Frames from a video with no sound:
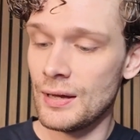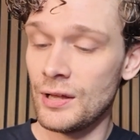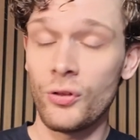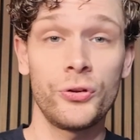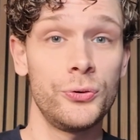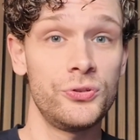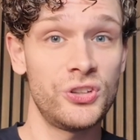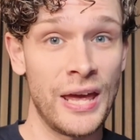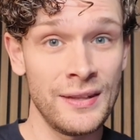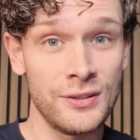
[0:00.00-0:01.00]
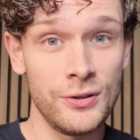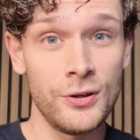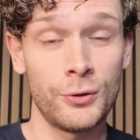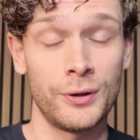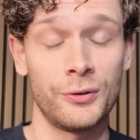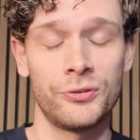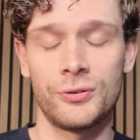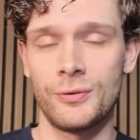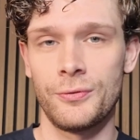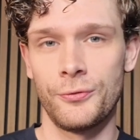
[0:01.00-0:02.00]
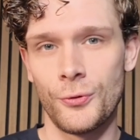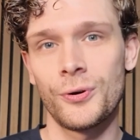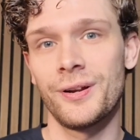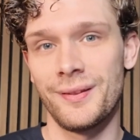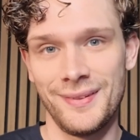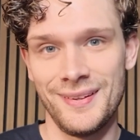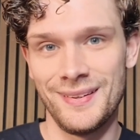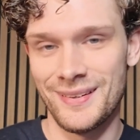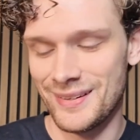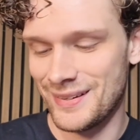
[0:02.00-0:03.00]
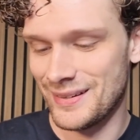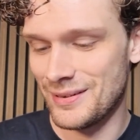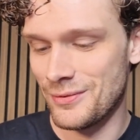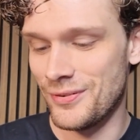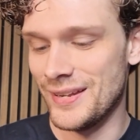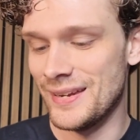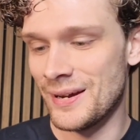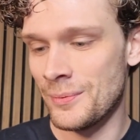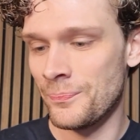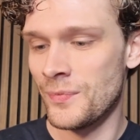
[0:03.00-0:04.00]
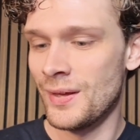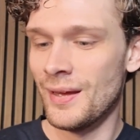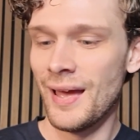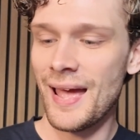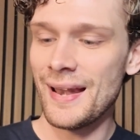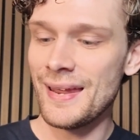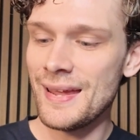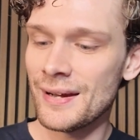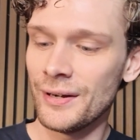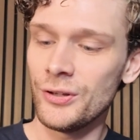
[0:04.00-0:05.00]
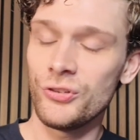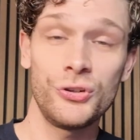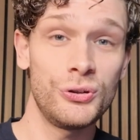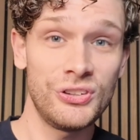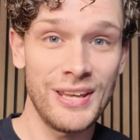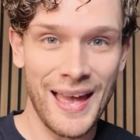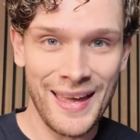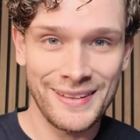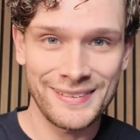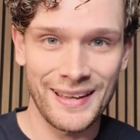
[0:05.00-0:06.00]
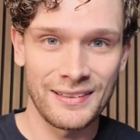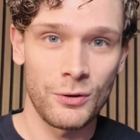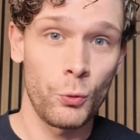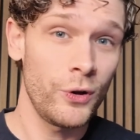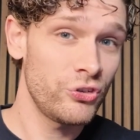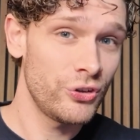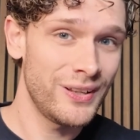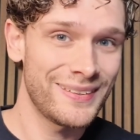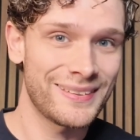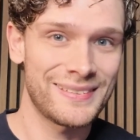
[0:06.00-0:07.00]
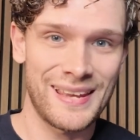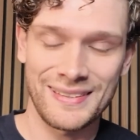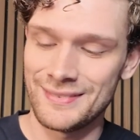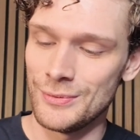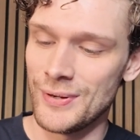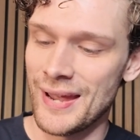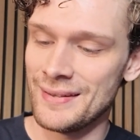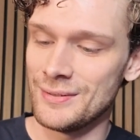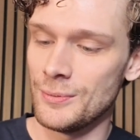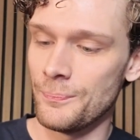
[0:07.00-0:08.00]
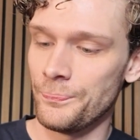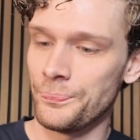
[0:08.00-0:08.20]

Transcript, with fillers: I'll do ten euros for the uh, video. And here you choose the asset, which you need to set to Kendu.